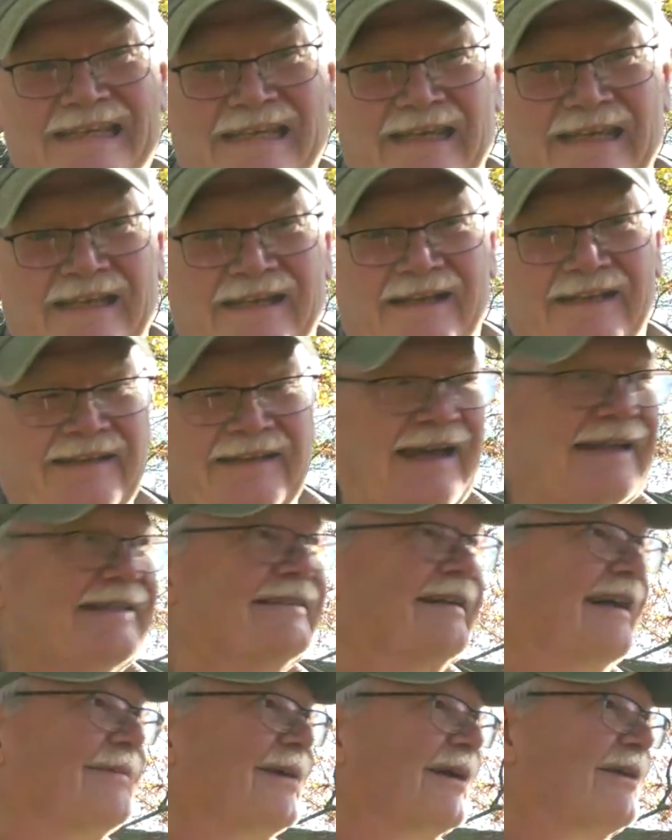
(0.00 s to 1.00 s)
And at that
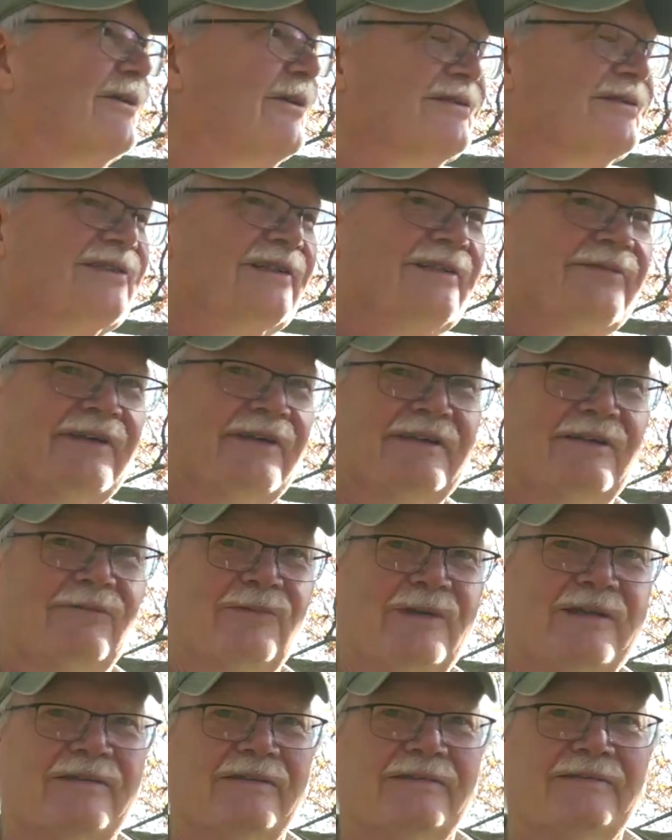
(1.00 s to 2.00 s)
time, of course, living in the
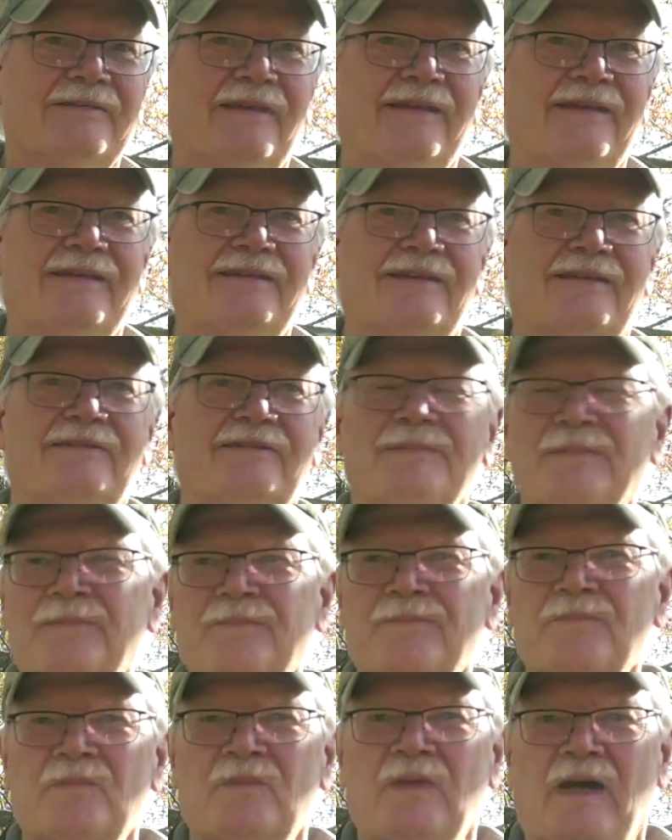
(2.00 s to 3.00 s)
winter, they had to
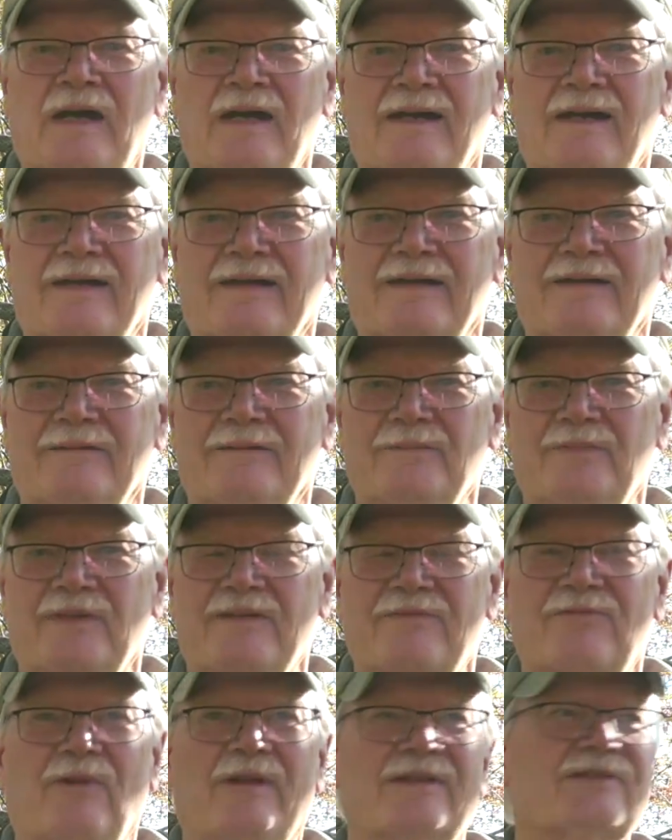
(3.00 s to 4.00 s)
be
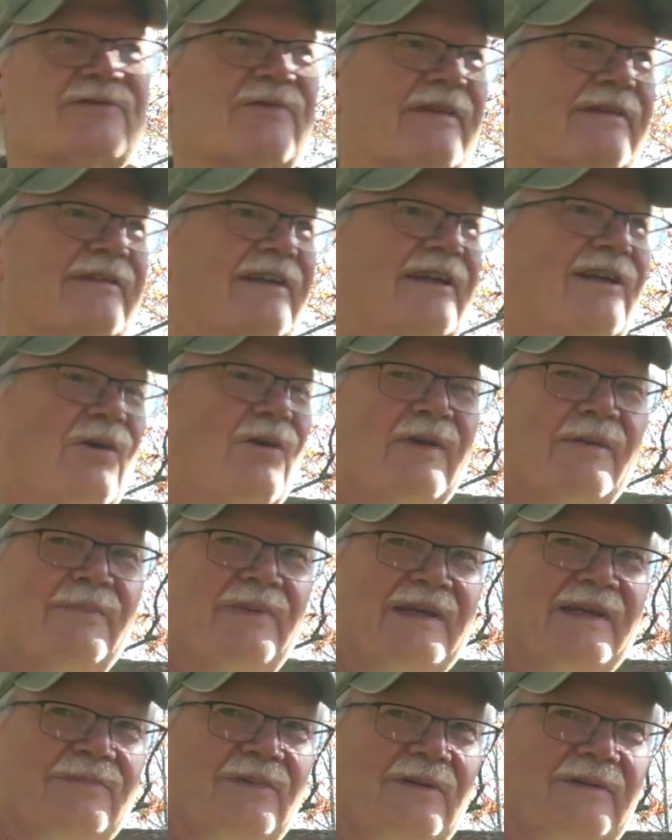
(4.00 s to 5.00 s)
friends with the Dakota
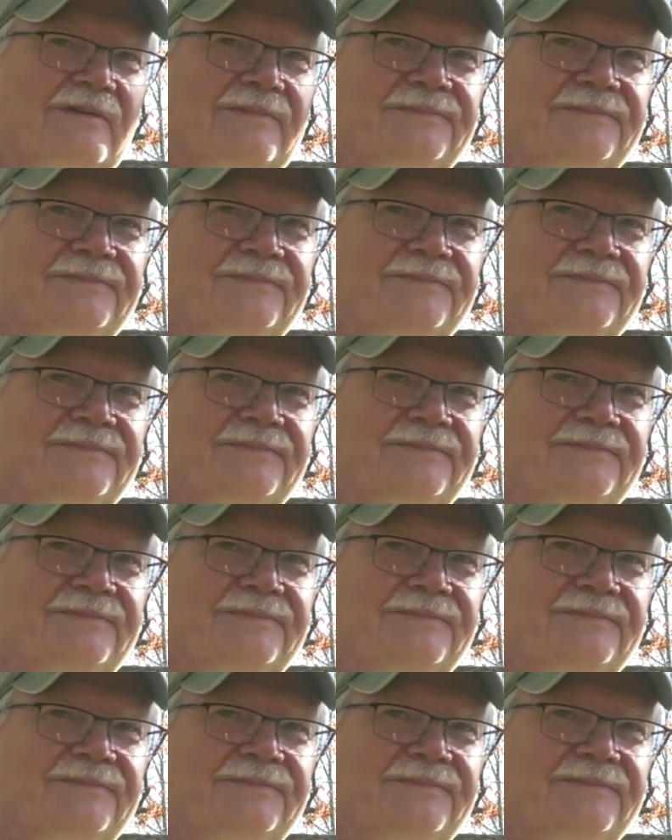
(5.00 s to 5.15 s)
people.